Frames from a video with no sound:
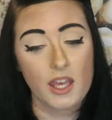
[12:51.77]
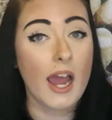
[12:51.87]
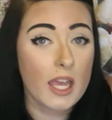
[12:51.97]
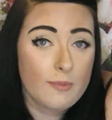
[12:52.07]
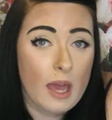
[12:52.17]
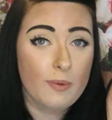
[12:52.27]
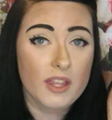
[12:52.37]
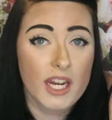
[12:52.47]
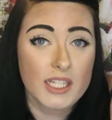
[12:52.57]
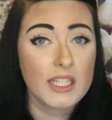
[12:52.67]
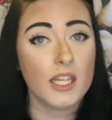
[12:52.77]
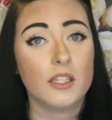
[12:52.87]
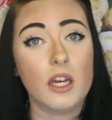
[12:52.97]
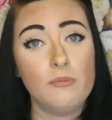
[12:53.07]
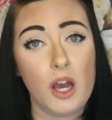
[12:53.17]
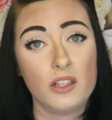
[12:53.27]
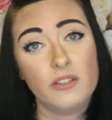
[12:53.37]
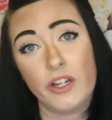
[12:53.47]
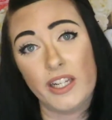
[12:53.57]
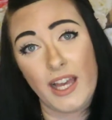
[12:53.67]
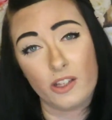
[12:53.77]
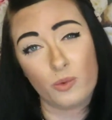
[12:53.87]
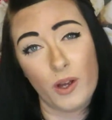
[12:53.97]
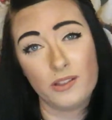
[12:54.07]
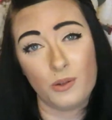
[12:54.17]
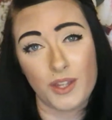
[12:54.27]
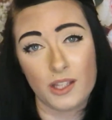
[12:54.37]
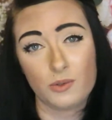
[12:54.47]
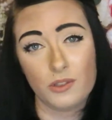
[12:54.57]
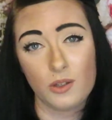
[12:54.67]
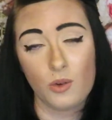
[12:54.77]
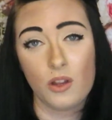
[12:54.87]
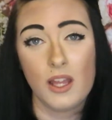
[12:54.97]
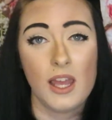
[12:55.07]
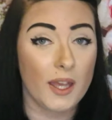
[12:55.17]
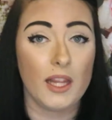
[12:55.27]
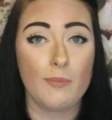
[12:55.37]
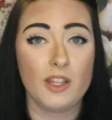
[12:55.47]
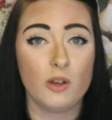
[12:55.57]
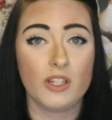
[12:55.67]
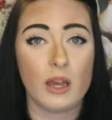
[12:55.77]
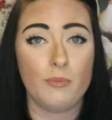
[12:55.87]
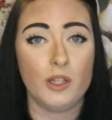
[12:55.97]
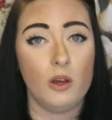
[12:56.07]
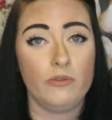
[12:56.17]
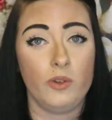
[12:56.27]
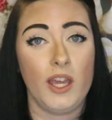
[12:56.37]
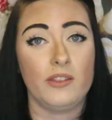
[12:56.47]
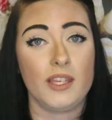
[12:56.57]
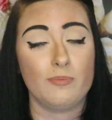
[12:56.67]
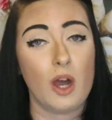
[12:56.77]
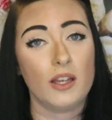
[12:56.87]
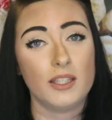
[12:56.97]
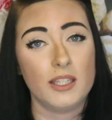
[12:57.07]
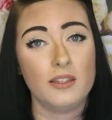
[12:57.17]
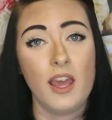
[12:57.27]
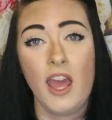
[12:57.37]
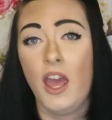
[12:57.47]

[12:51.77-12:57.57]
I am happy that I did get to unbox the very last one, so that's really cool, but let me know down below if you get these boxes.